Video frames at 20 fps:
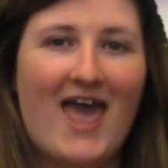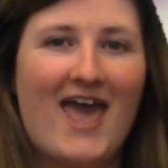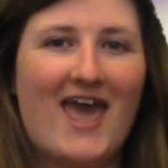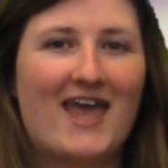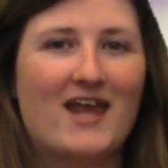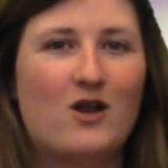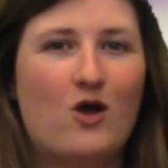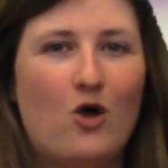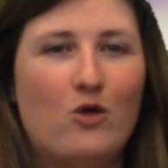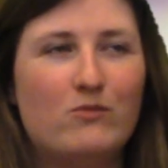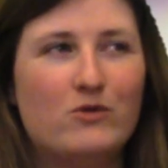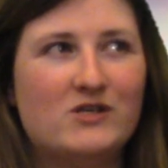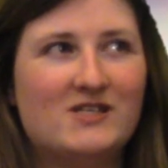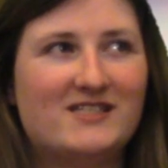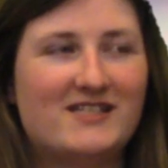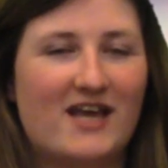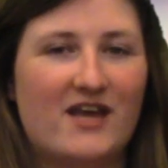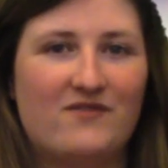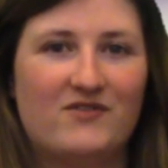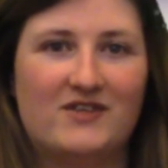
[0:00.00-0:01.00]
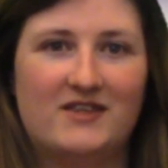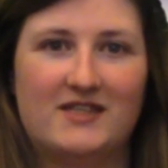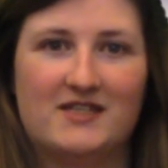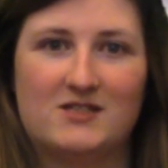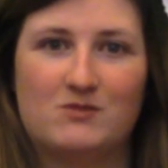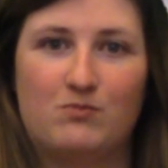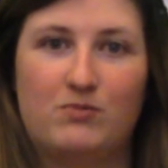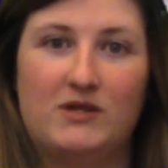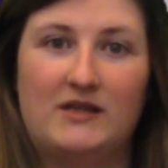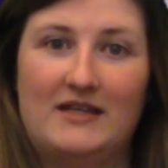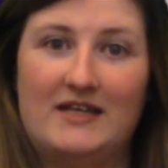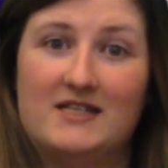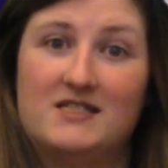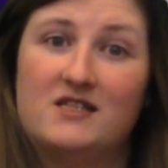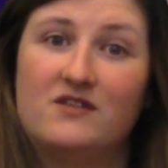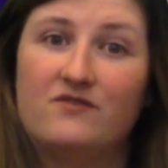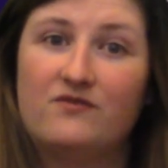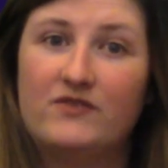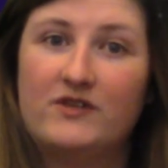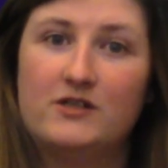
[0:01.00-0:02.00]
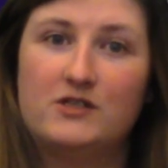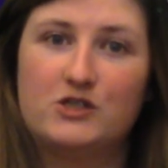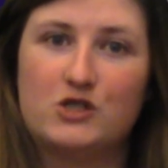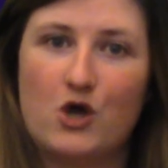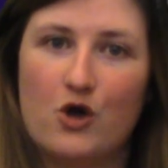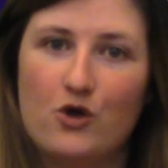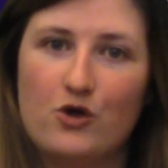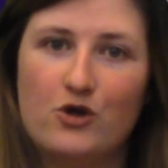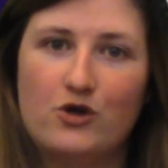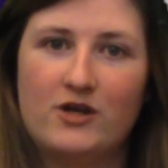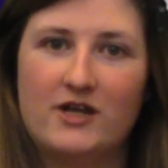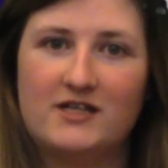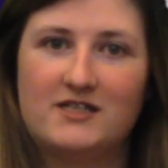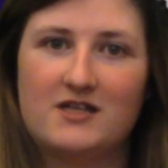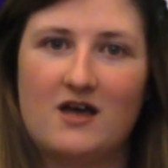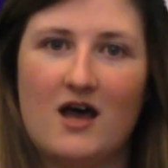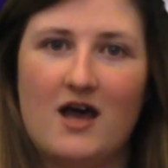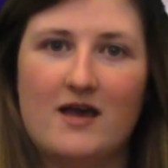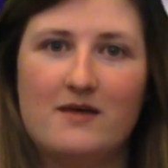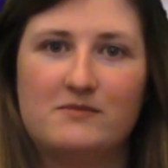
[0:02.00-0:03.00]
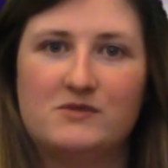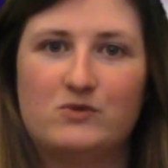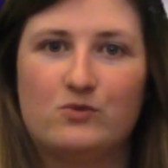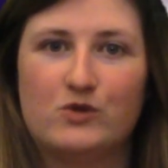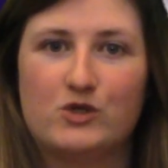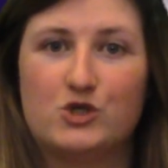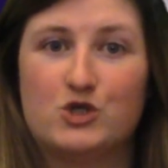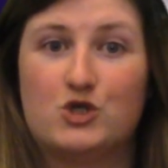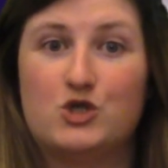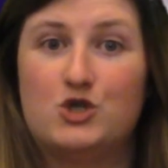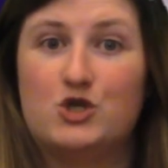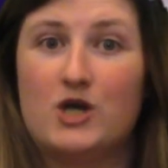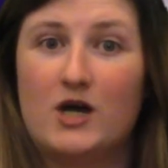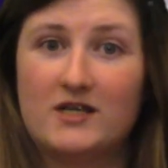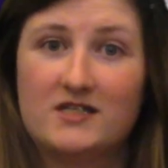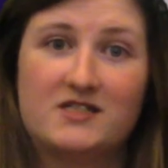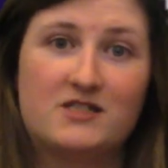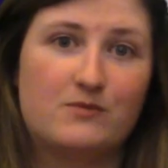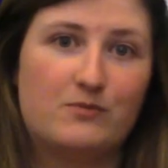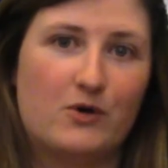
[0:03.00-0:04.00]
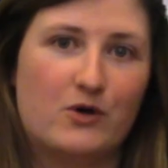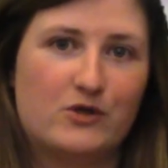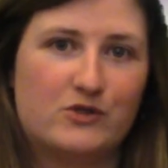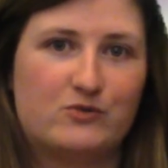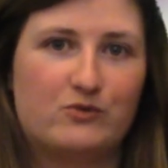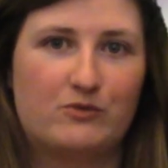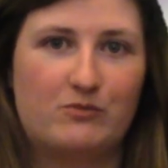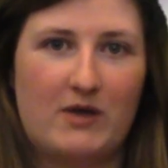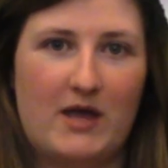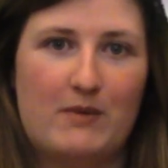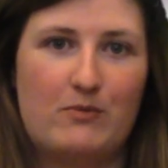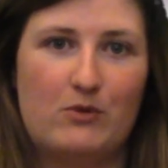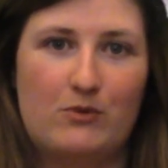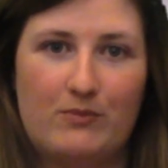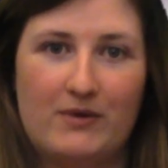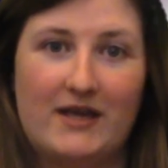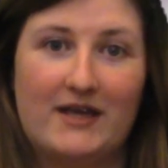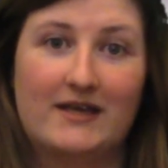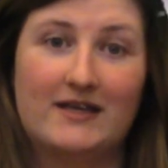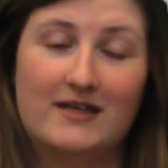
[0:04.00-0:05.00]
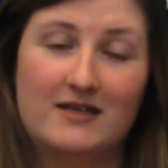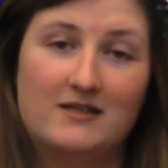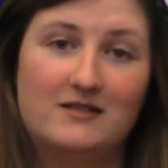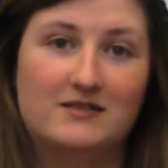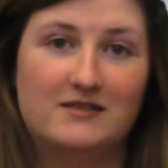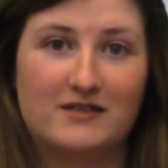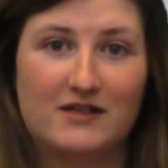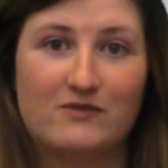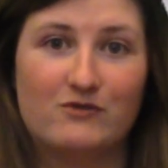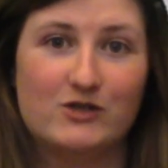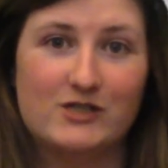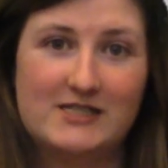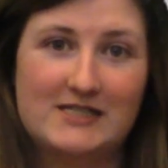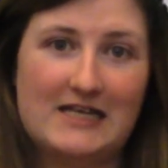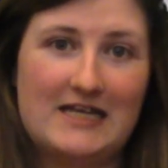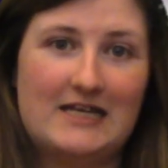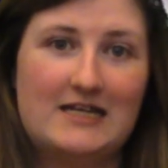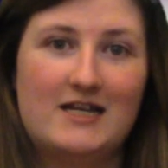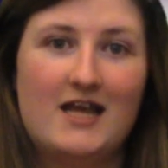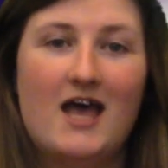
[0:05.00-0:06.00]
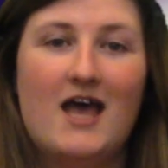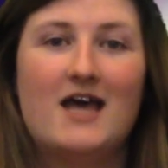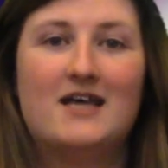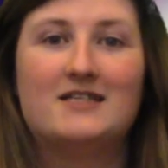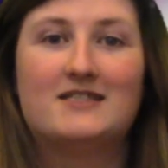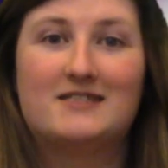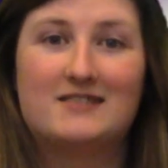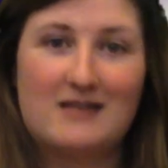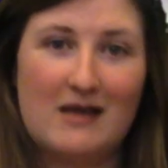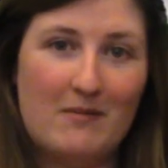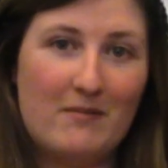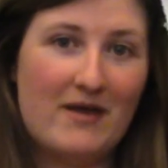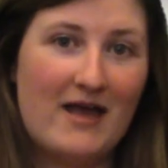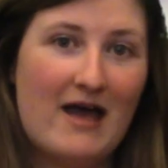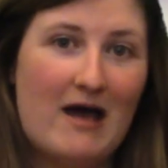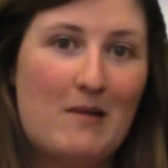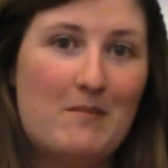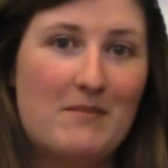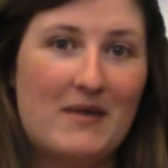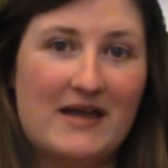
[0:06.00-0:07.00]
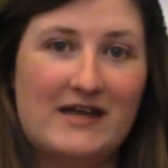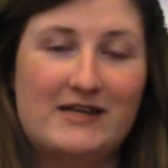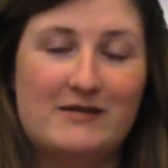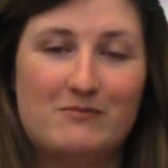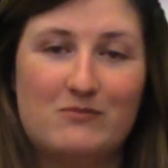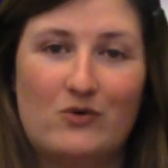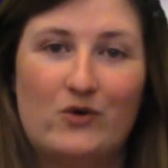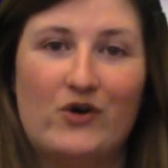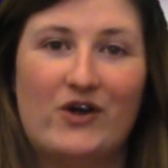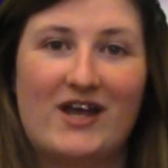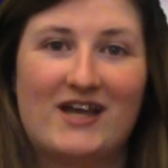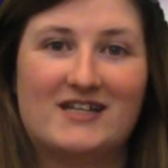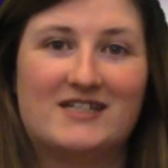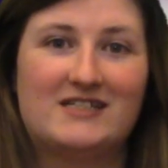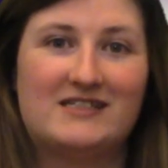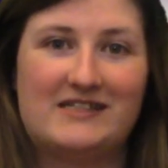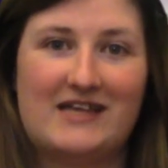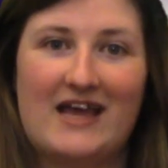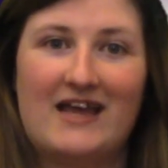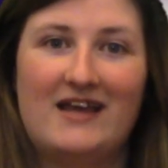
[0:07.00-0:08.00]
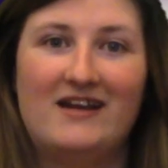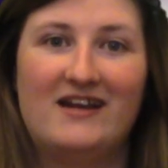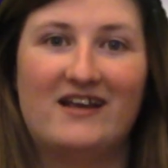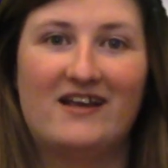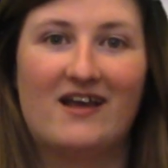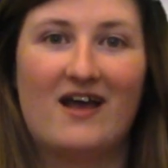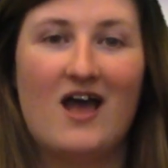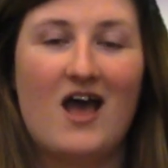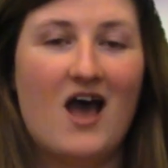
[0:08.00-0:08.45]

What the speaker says: It almost gave it this Pleasantville tone at times, which juxtaposed with people being killed in every scene, somehow made it more entertaining.